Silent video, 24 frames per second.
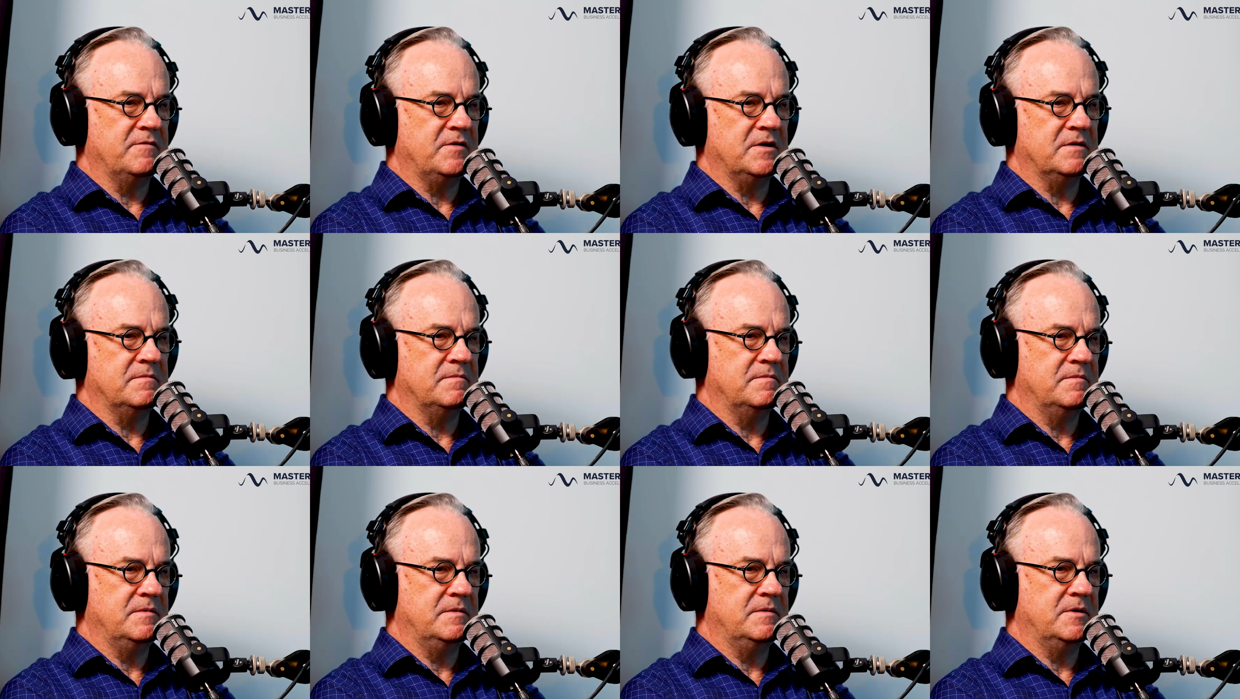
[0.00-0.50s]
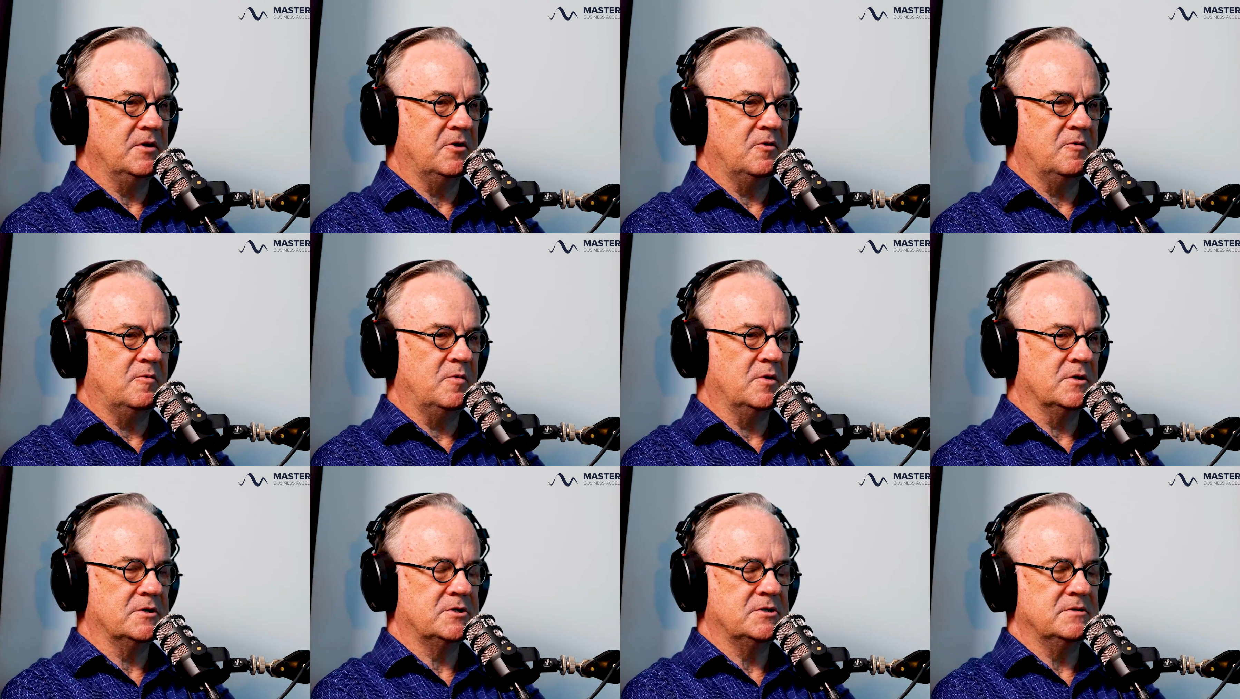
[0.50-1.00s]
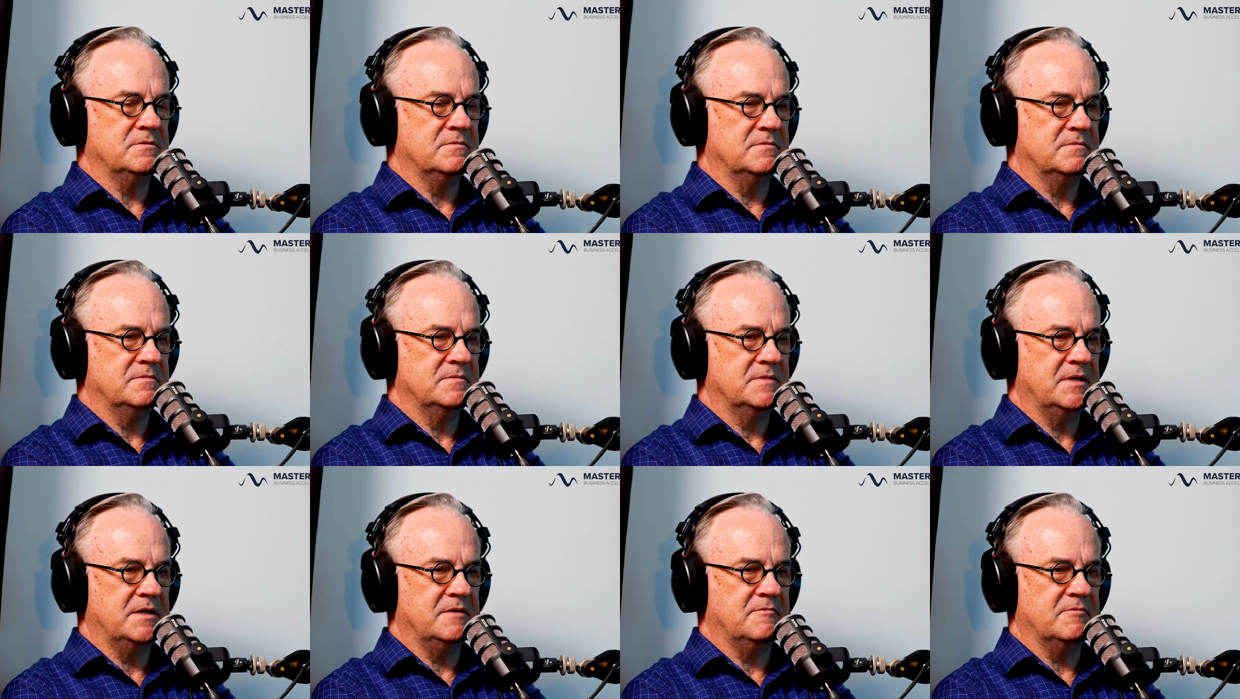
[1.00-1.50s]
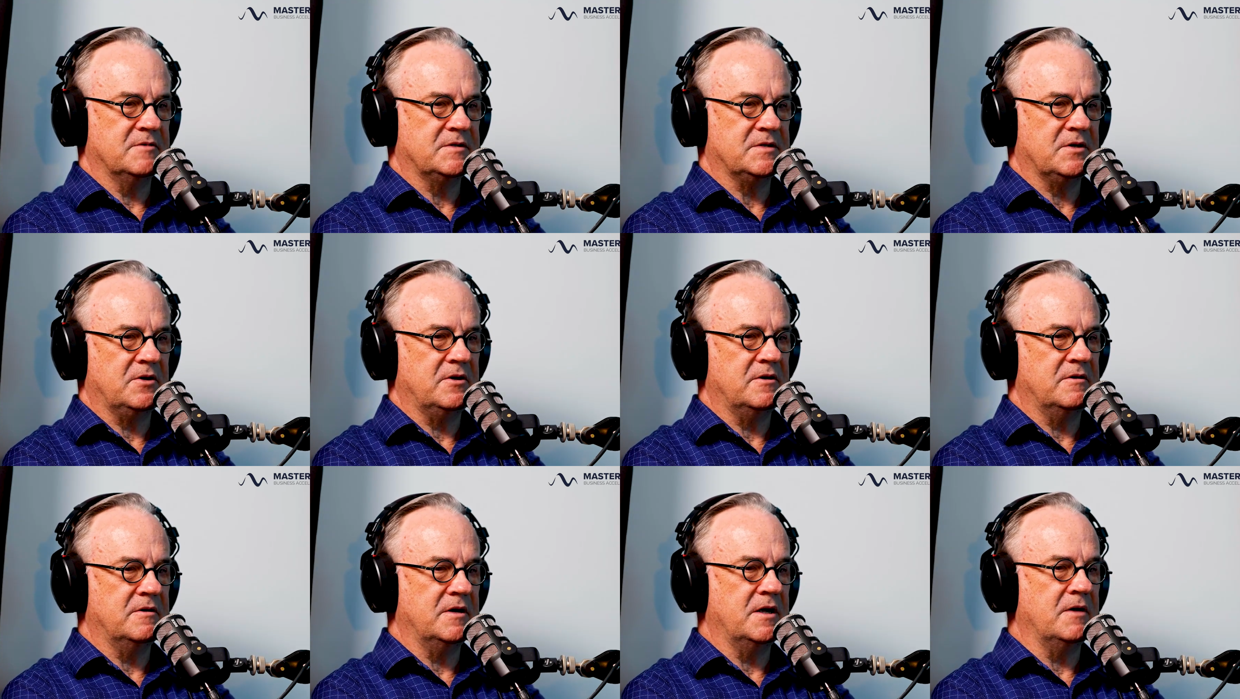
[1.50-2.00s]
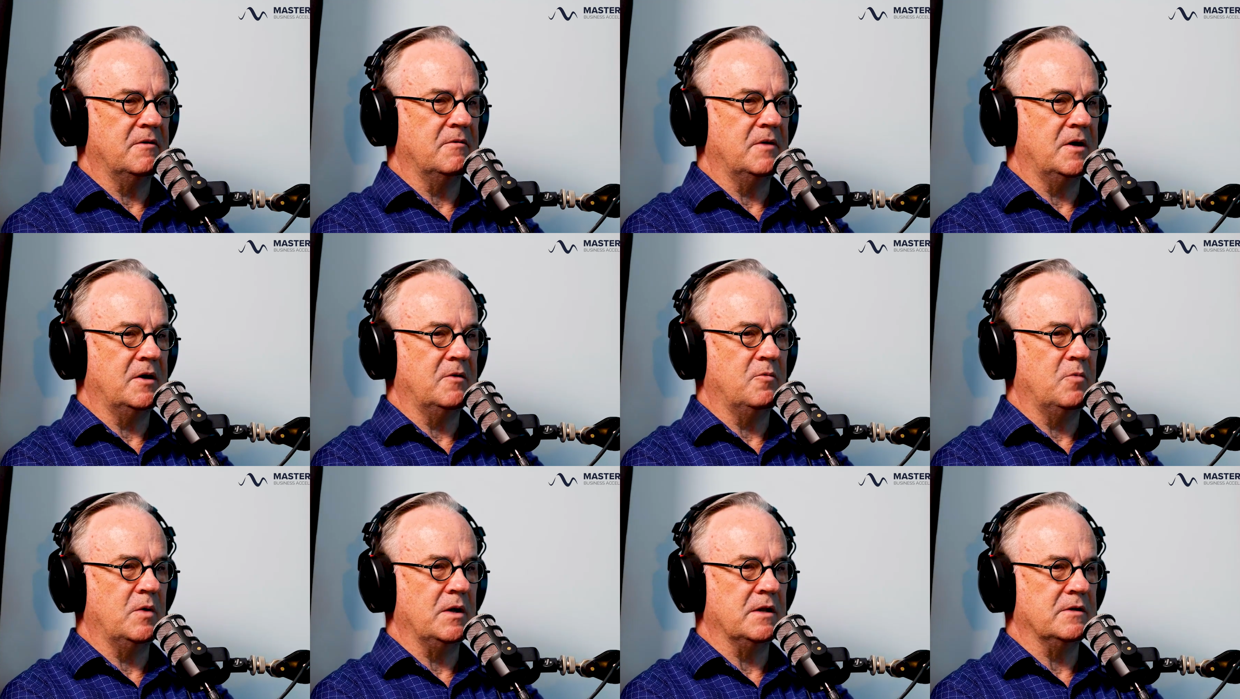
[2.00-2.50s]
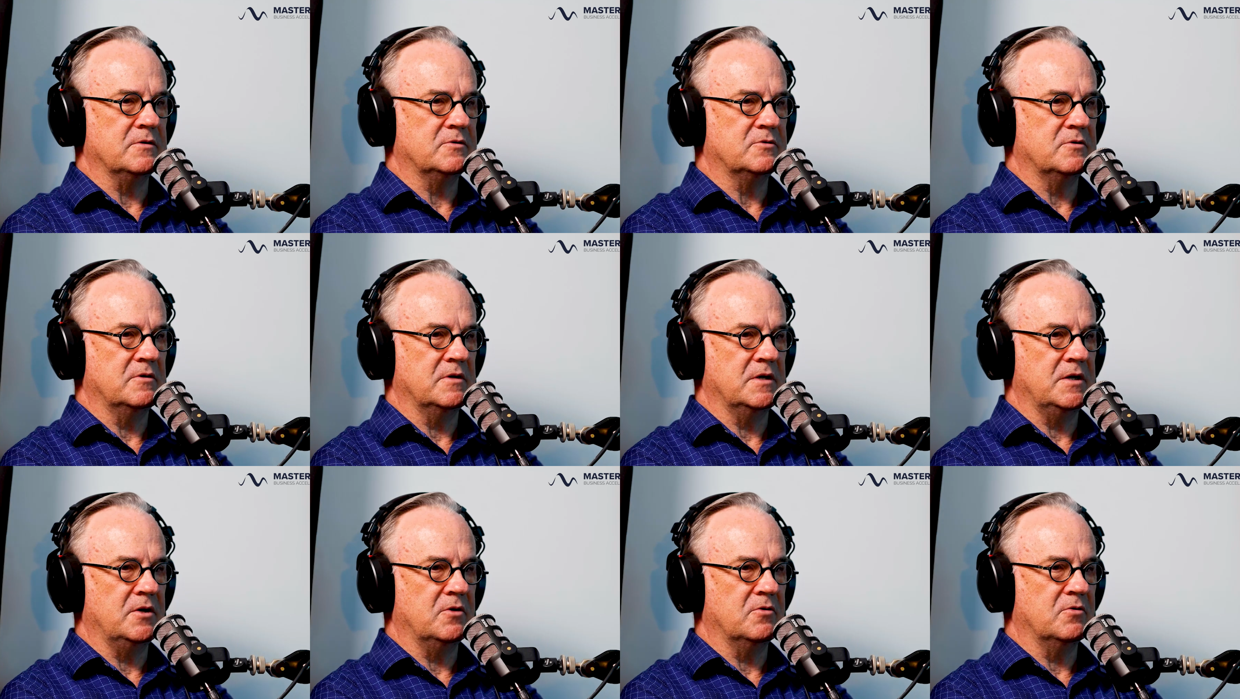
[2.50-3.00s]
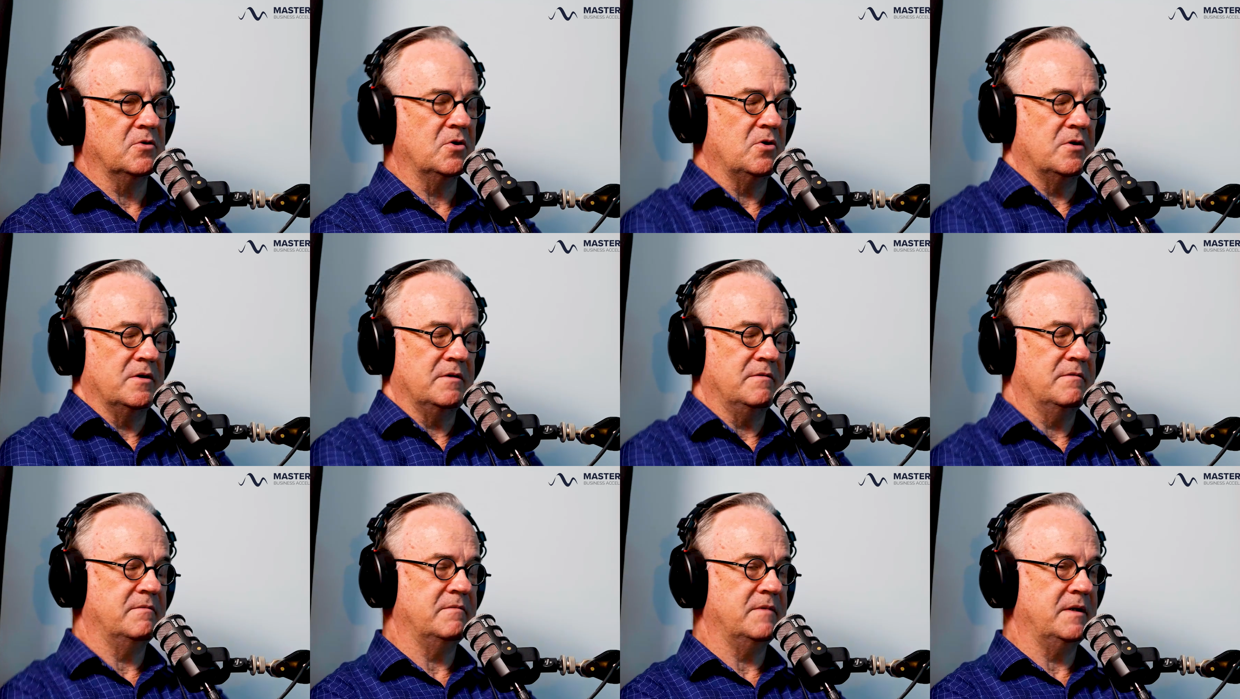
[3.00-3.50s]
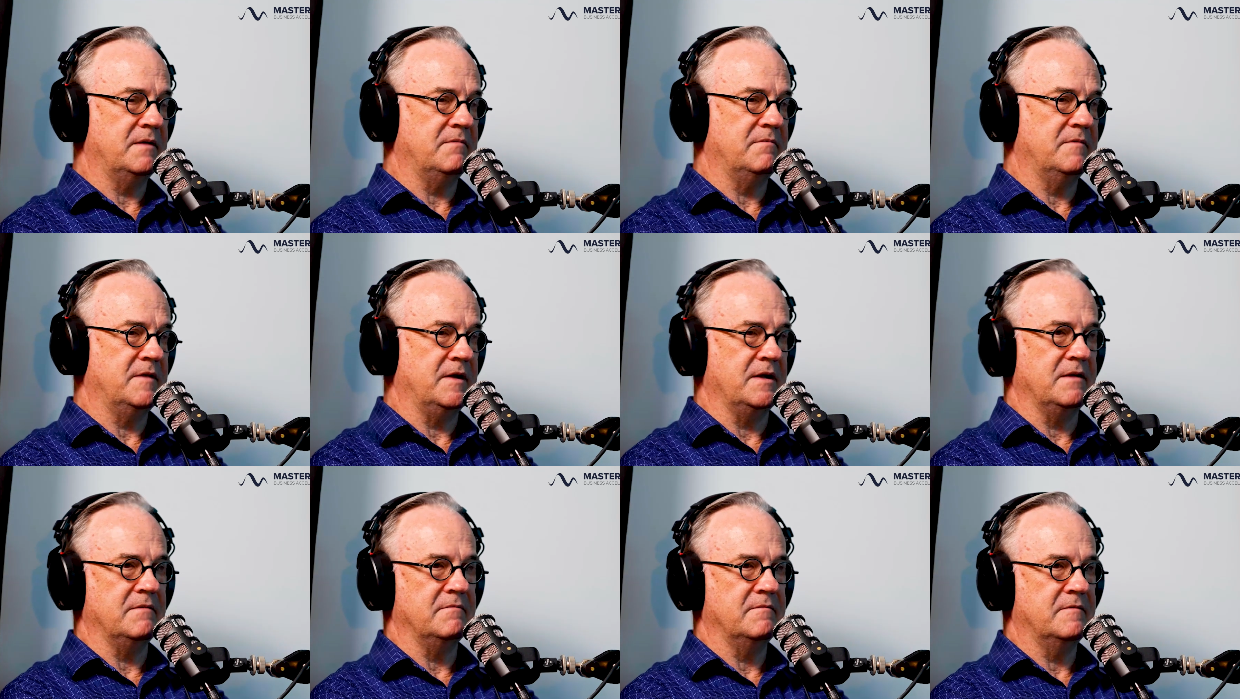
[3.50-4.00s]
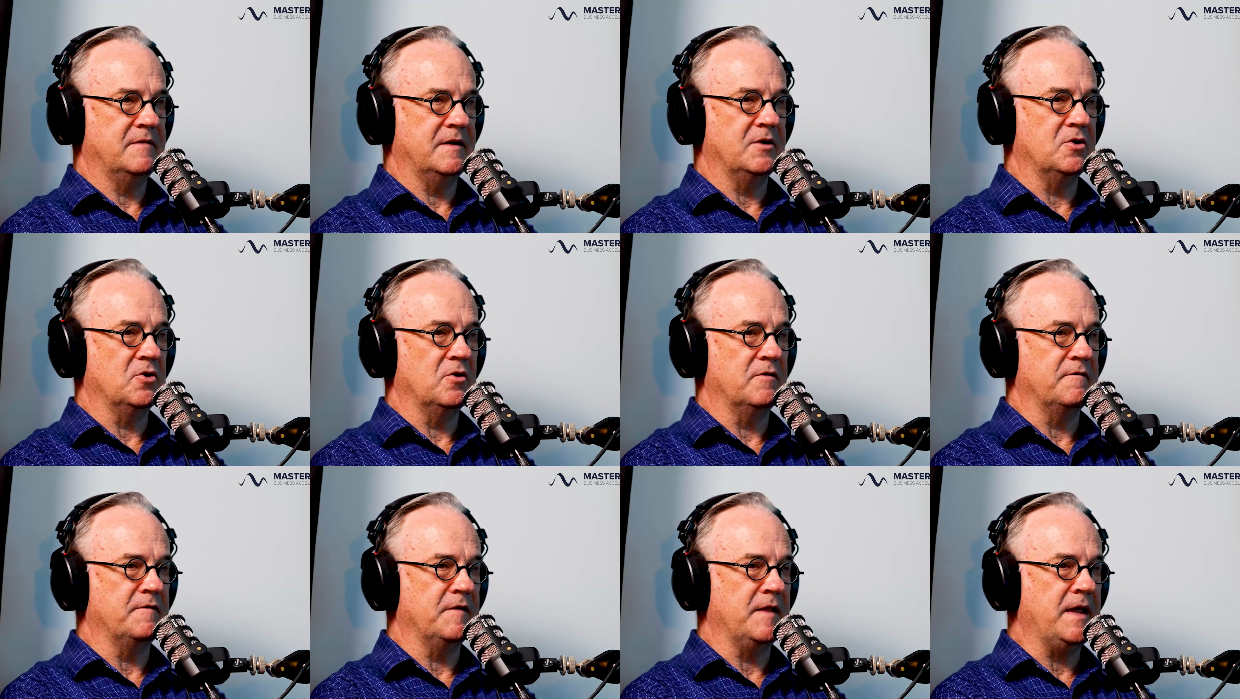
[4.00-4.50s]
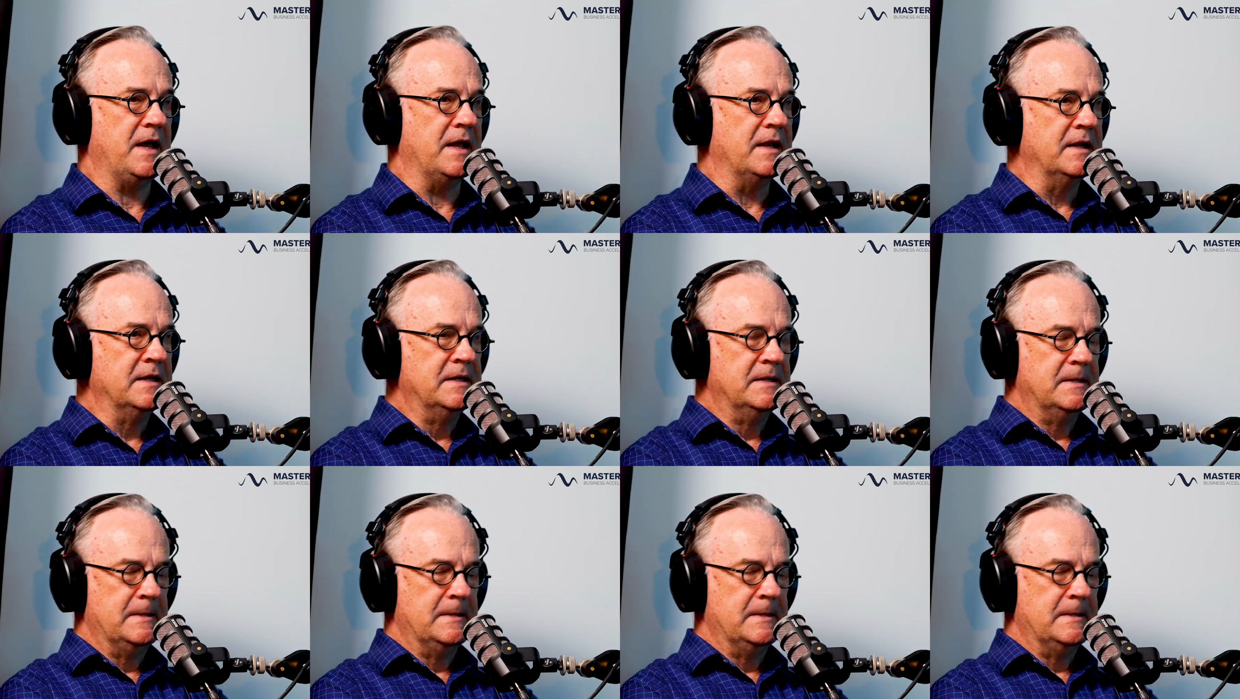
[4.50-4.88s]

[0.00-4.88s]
get a gold watch and retire are well and truly long gone. Thank God for that.